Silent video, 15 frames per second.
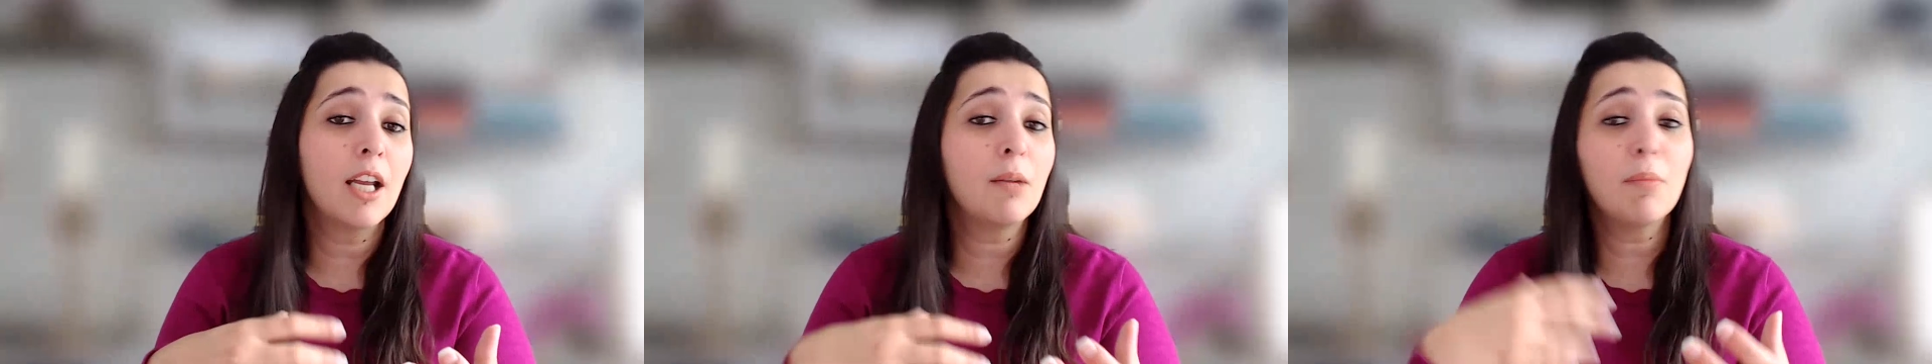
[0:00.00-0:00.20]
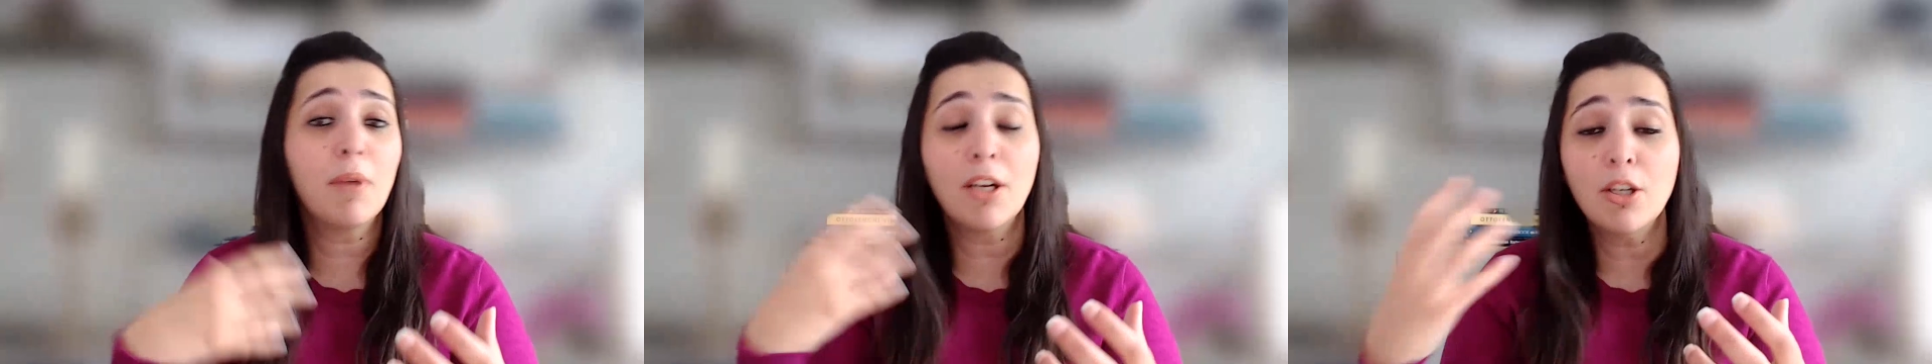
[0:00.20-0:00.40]

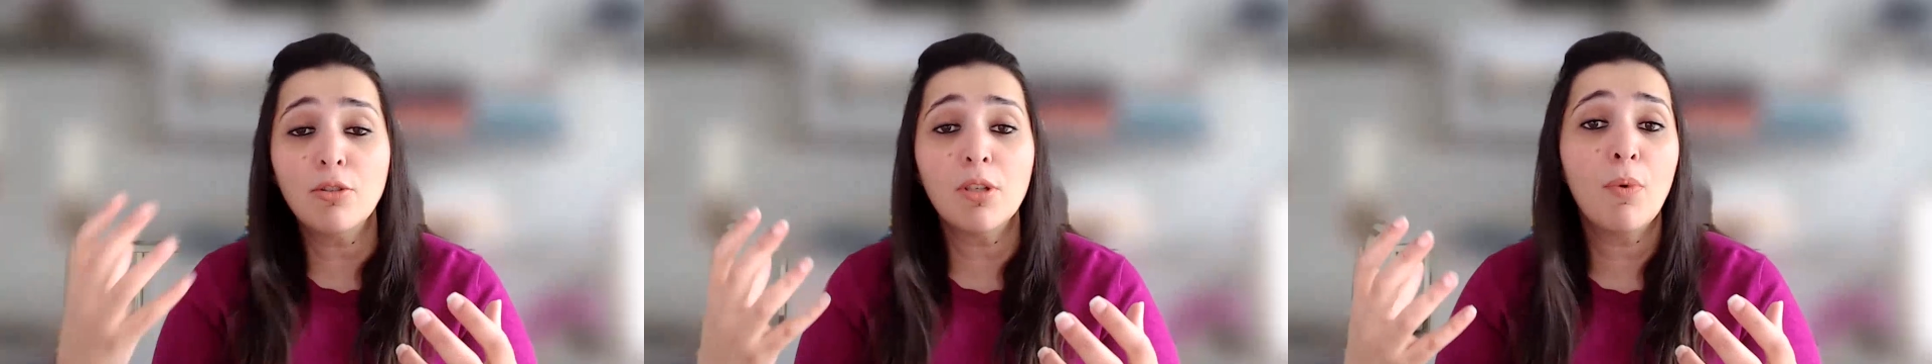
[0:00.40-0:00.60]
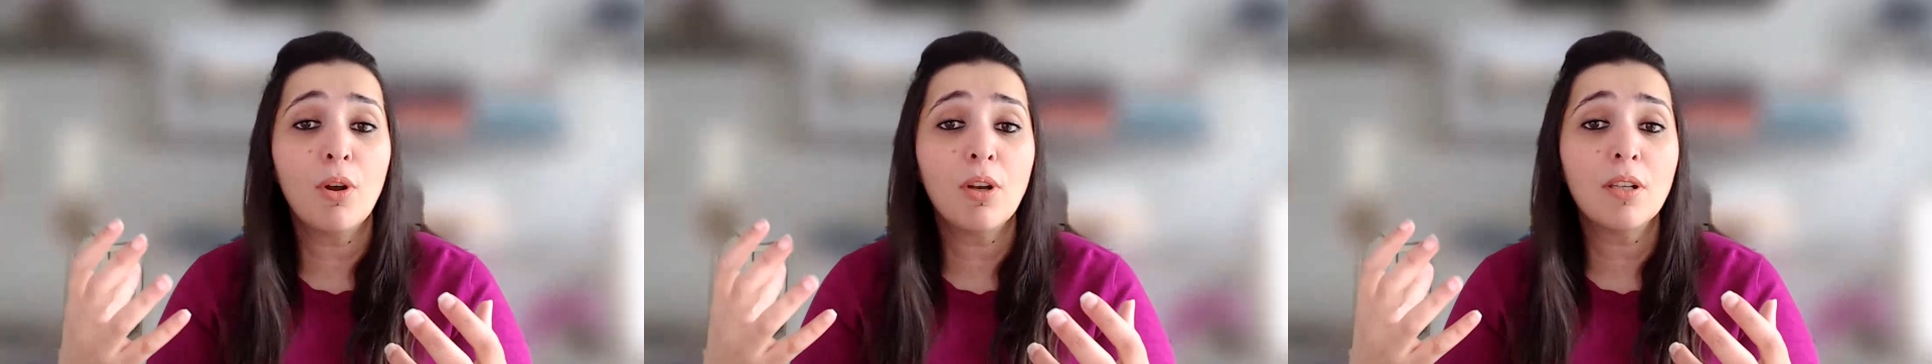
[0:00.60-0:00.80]
and
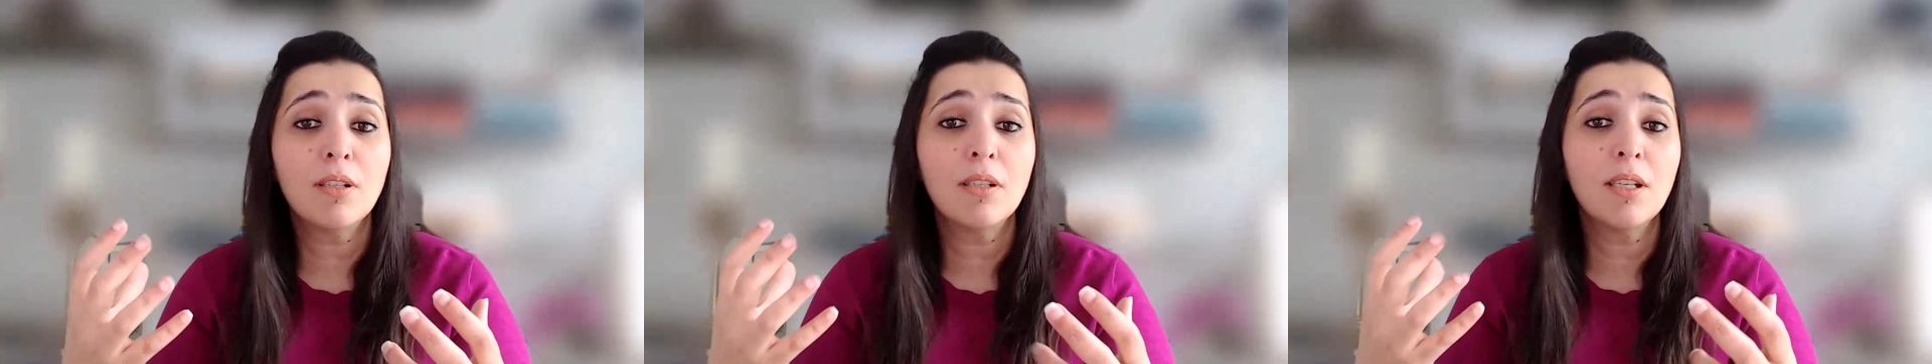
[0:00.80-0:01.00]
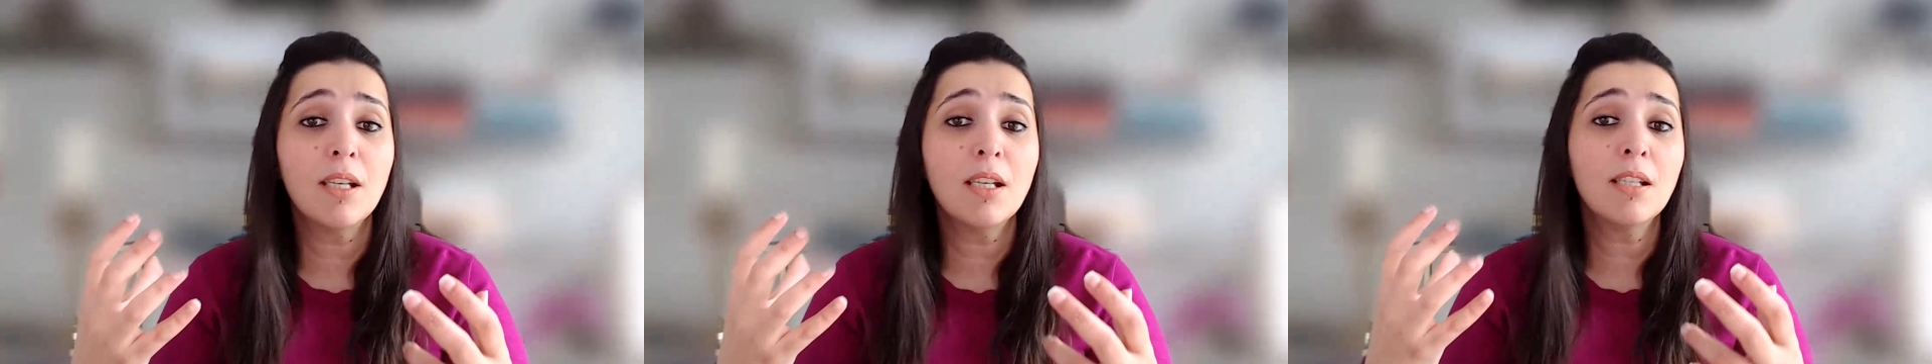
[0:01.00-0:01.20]
monetary
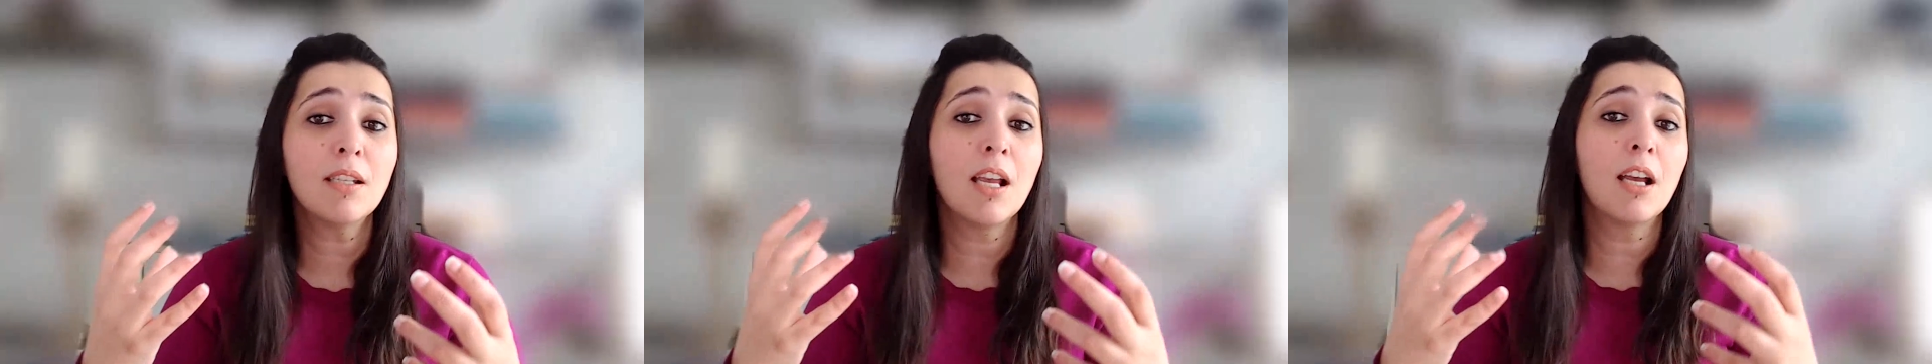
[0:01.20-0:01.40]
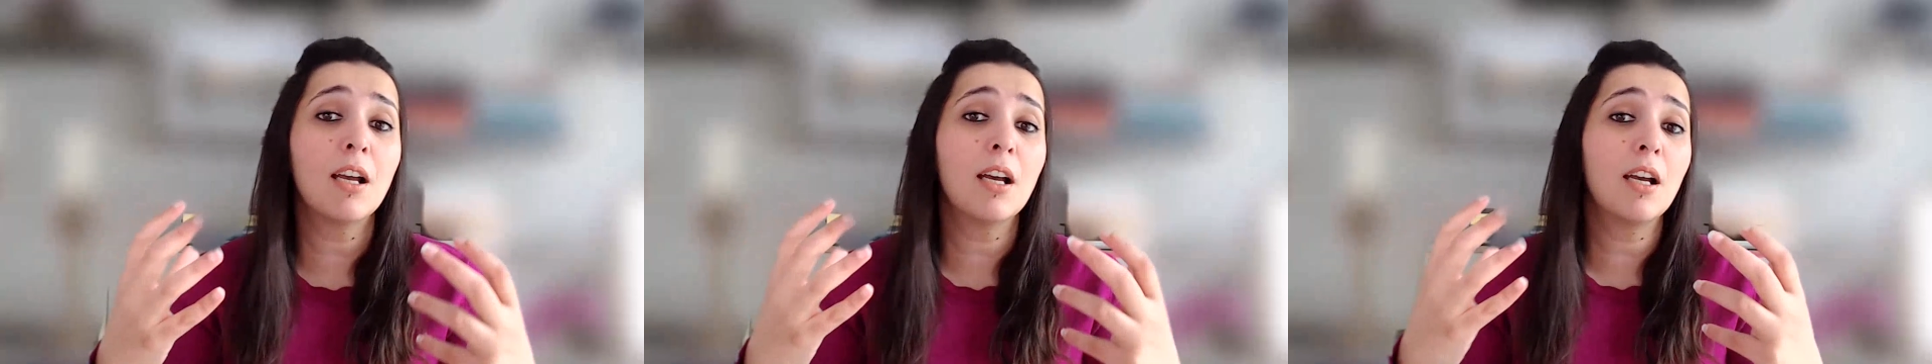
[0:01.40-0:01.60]
policies,